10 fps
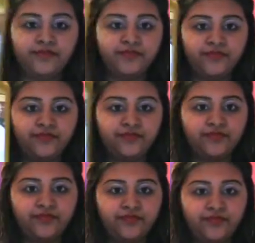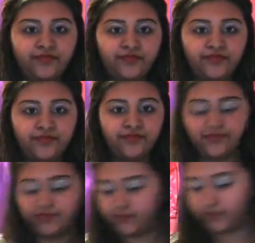Nothing is said.